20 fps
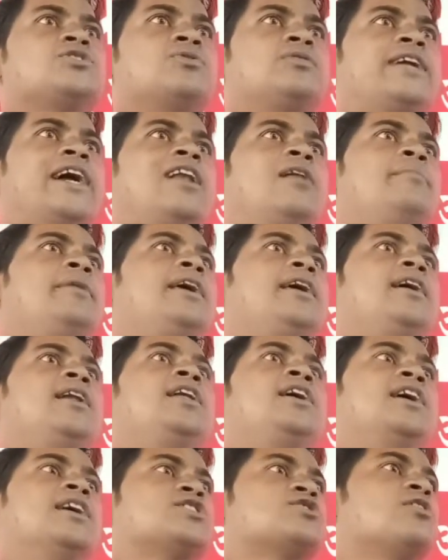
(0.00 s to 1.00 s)
So tell me
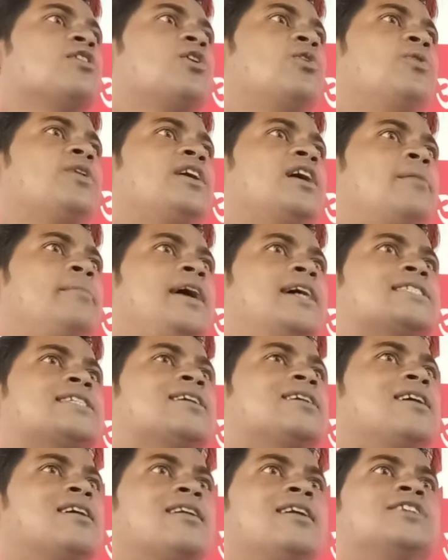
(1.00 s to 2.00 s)
in yes or no, ki hame
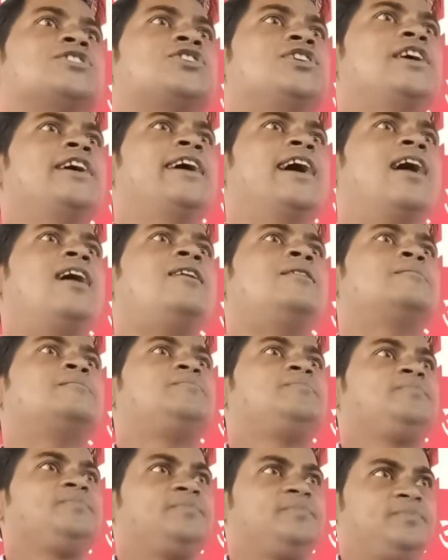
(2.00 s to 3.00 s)
aisa karna chahiye ya?